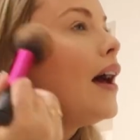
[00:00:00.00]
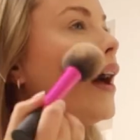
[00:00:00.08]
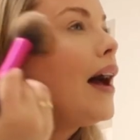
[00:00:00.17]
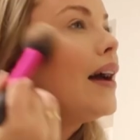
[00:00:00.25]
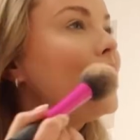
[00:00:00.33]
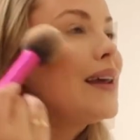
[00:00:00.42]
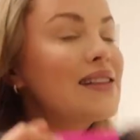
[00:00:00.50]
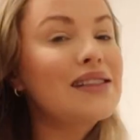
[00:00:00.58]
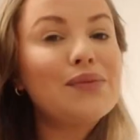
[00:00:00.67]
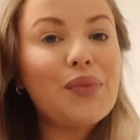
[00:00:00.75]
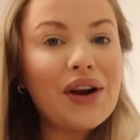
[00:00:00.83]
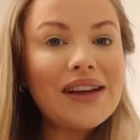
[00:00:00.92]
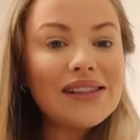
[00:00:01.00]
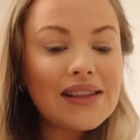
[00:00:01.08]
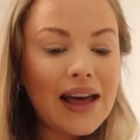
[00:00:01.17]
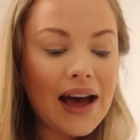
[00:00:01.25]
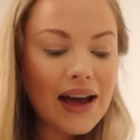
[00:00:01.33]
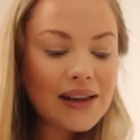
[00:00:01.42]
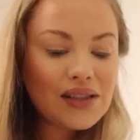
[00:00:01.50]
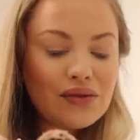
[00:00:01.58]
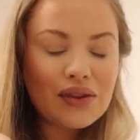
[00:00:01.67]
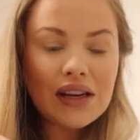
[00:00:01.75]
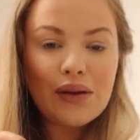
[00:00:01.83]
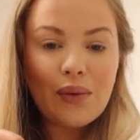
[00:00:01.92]
and express that
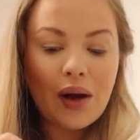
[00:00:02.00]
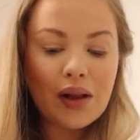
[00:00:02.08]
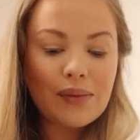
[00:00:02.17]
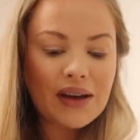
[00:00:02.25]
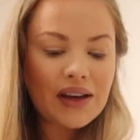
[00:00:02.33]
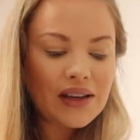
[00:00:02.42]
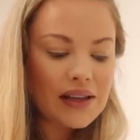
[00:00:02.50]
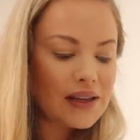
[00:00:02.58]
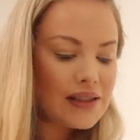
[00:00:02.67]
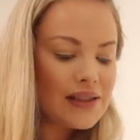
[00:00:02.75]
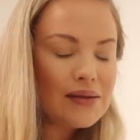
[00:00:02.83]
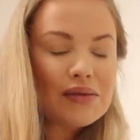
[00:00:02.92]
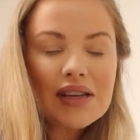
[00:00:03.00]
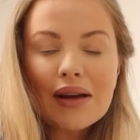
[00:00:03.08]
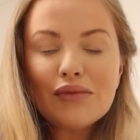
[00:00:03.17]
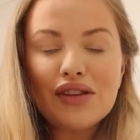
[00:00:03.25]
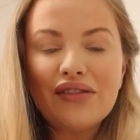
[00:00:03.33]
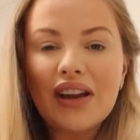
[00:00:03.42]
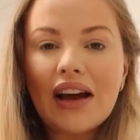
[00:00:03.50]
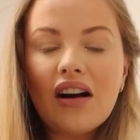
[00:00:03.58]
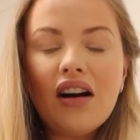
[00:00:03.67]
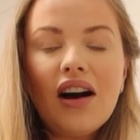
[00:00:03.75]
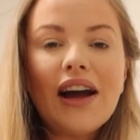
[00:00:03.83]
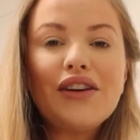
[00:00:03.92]
really well, because sometimes you feel like,
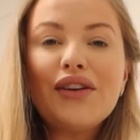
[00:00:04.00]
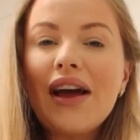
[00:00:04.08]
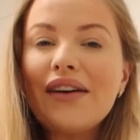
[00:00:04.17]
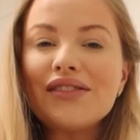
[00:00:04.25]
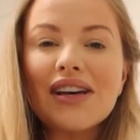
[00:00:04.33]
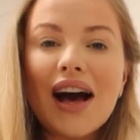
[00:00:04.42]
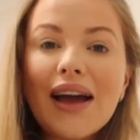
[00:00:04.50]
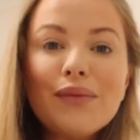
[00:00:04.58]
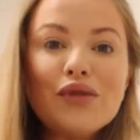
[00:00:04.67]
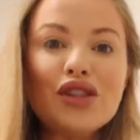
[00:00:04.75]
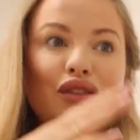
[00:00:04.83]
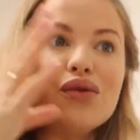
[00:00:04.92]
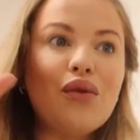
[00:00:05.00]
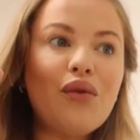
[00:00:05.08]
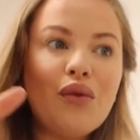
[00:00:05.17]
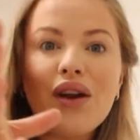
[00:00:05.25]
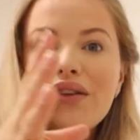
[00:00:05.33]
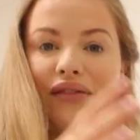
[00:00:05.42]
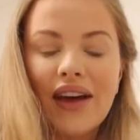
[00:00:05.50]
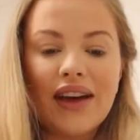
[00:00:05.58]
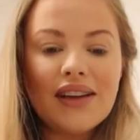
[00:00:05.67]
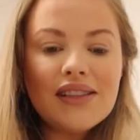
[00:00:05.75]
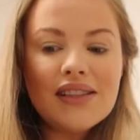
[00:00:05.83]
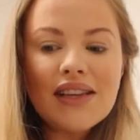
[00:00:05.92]
oh, I don't have time to do all of
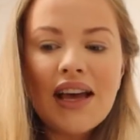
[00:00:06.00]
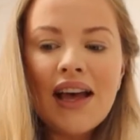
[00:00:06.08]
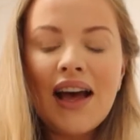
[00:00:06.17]
this,